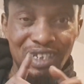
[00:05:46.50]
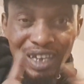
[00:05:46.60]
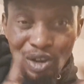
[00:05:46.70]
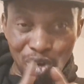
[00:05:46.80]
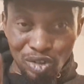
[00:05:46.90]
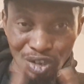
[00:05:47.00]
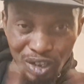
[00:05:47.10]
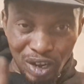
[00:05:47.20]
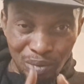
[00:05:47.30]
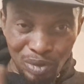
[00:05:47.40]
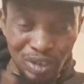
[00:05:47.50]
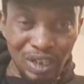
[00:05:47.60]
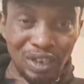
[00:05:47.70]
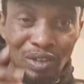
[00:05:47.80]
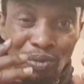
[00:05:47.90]
a considerable
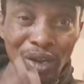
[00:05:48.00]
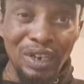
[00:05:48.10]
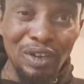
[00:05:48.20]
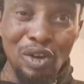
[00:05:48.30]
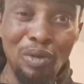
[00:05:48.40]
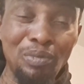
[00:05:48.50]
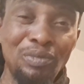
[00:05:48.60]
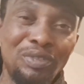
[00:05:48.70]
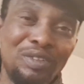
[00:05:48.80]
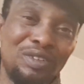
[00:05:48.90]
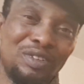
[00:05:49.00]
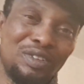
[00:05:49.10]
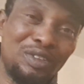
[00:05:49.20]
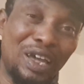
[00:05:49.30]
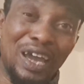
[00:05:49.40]
thing when it comes,
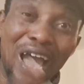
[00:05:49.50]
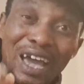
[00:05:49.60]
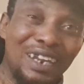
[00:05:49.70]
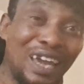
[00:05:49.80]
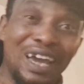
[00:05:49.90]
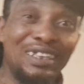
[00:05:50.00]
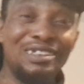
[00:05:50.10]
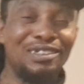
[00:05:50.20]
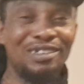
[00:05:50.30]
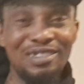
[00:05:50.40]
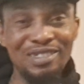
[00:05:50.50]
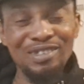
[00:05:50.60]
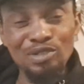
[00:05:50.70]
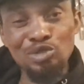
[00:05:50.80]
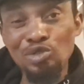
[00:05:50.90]
like Annie and
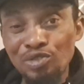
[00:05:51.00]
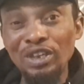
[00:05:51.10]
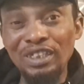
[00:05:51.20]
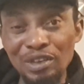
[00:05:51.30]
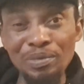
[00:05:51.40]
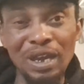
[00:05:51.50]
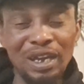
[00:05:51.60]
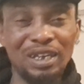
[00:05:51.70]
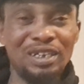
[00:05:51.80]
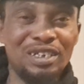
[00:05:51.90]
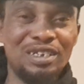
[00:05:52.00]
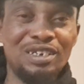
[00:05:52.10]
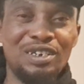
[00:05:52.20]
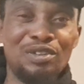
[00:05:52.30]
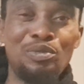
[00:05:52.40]
2Face Dibia,
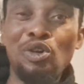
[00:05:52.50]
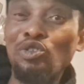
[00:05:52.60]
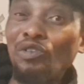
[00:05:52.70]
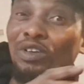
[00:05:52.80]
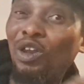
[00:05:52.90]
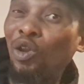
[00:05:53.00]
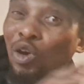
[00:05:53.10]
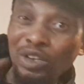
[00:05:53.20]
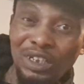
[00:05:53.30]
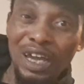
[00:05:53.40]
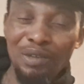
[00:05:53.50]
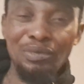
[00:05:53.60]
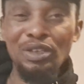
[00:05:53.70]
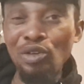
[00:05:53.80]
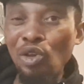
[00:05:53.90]
because of the long time,
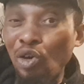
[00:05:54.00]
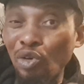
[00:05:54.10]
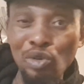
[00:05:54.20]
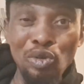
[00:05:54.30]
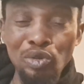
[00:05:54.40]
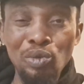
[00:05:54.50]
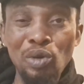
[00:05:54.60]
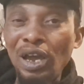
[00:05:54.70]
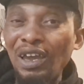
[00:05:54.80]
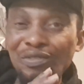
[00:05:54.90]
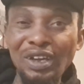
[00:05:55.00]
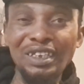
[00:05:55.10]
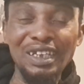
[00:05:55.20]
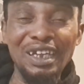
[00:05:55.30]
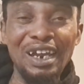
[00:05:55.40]
the long growth, whatever
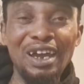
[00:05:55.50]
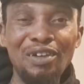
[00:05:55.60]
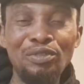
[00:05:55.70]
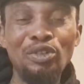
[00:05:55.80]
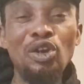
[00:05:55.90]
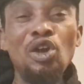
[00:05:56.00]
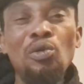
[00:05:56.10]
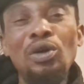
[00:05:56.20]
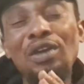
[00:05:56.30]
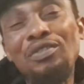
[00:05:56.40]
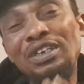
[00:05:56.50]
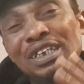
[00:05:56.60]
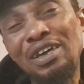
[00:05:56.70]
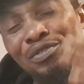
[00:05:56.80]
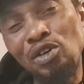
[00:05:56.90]
thing that happened, whatever thing
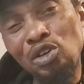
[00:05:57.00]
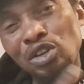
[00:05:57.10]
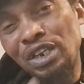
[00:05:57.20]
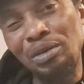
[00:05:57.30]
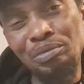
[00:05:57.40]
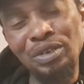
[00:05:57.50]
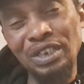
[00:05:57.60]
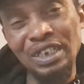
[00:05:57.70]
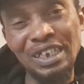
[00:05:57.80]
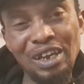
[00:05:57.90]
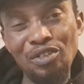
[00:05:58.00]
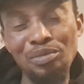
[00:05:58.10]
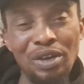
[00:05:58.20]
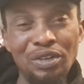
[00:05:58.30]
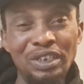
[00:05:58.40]
that have gone on in this kind of
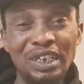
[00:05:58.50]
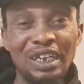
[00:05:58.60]
marriage,